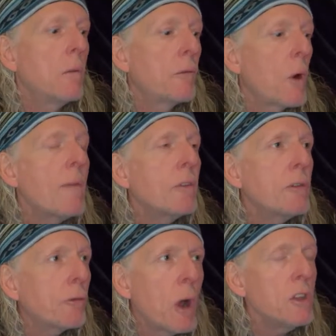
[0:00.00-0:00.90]
every
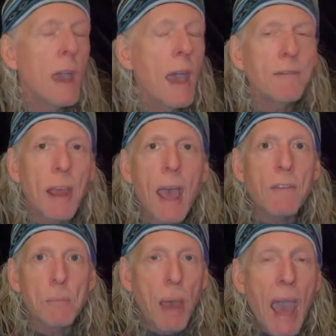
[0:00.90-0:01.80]
front, you have to have a
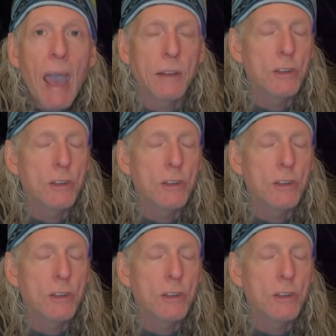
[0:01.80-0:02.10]
back.